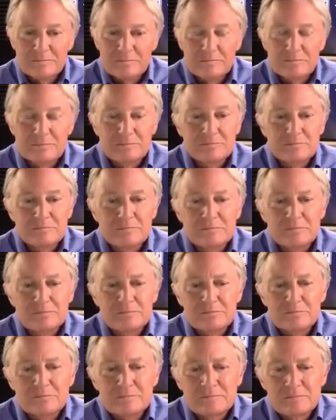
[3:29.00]

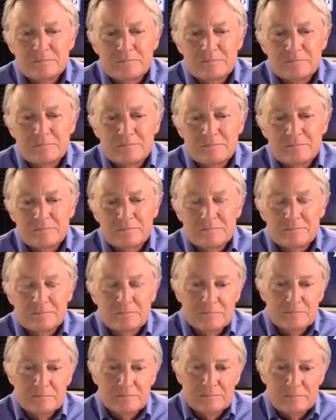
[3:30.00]

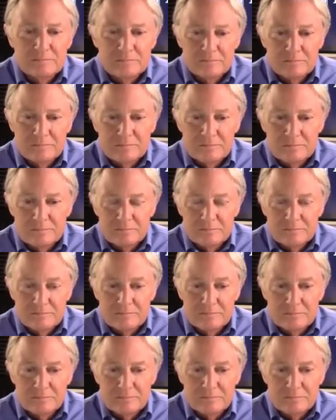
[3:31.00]

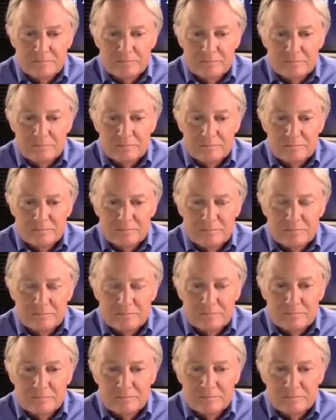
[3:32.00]

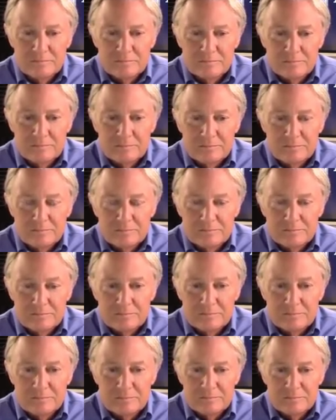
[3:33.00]

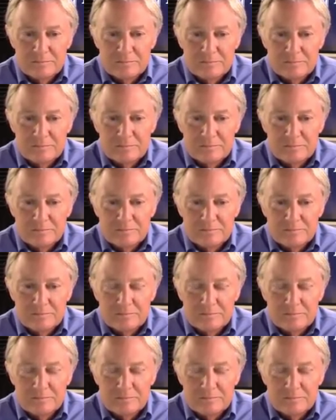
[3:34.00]
[no speech]